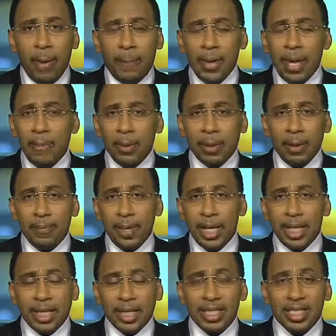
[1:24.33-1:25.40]
People can be
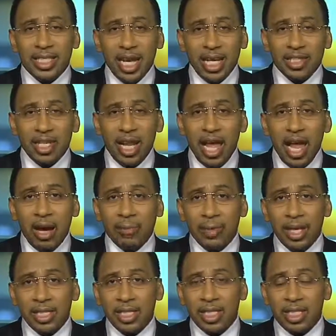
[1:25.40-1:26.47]
in the concession
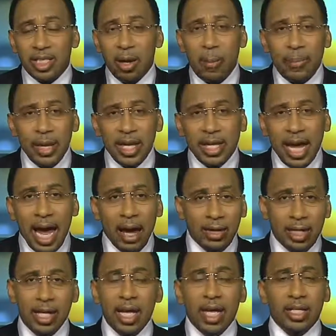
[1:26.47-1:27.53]
areas and still peek out,
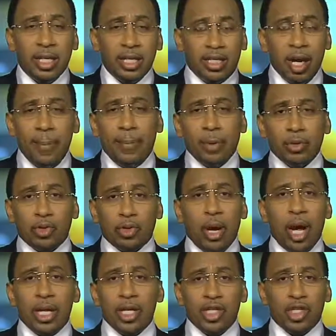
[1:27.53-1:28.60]
and the
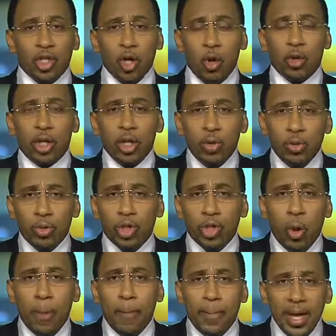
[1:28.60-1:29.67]
Jumbotron is so huge,
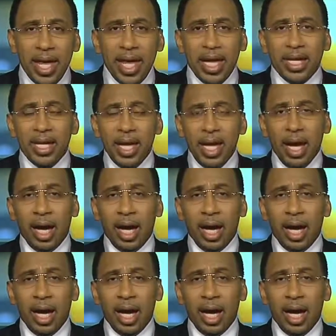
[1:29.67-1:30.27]
so big.